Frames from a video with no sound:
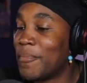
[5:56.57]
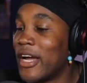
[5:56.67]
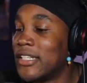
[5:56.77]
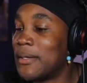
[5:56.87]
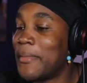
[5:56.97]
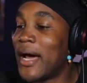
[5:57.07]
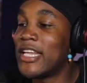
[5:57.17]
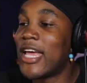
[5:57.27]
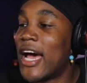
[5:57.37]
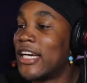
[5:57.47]
right?
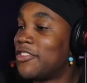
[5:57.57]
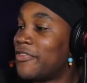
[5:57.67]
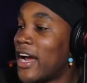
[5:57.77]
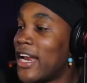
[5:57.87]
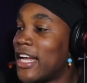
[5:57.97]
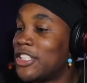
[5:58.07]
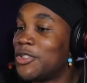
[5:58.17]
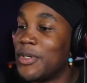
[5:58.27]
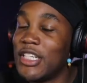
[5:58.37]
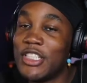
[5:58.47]
Somebody has
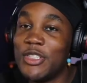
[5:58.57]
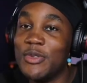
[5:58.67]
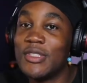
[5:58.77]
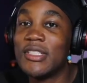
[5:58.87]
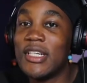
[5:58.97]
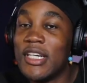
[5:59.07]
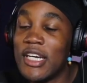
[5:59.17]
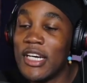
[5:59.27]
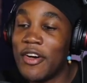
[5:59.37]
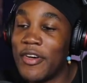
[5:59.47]
financial issues,
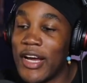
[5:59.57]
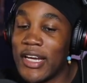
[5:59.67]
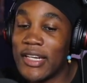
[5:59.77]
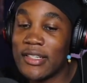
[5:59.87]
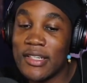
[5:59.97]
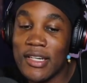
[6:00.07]
right?